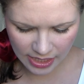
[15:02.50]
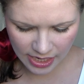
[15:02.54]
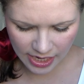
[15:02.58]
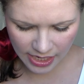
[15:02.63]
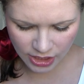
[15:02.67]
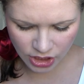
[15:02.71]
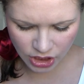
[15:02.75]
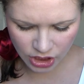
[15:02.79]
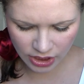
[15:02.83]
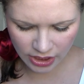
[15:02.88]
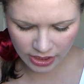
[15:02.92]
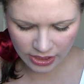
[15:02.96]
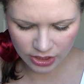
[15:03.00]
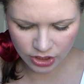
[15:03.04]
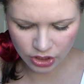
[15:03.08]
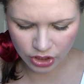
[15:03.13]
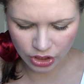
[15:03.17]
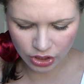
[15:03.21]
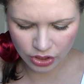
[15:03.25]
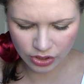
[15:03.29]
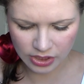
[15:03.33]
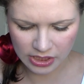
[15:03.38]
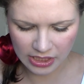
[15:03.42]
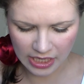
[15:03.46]
It actually
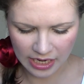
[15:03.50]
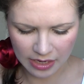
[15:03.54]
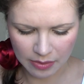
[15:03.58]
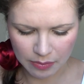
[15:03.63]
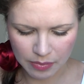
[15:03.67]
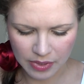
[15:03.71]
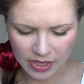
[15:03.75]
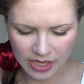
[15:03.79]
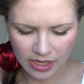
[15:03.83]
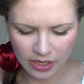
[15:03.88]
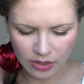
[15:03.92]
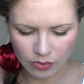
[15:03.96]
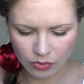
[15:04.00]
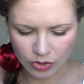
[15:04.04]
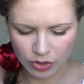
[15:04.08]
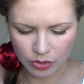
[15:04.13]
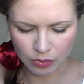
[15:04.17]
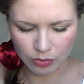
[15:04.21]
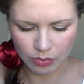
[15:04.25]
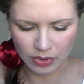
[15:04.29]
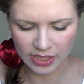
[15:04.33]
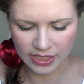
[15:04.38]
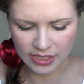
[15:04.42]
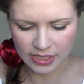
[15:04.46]
turns kind of pink when
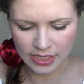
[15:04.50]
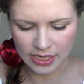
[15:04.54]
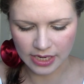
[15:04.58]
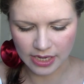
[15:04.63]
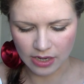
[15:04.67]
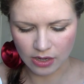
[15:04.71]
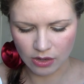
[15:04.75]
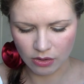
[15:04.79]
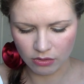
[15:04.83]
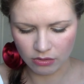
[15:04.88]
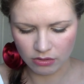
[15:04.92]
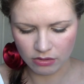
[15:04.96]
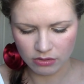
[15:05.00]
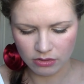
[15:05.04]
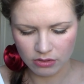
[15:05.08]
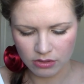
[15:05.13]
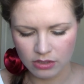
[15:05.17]
you blend it out.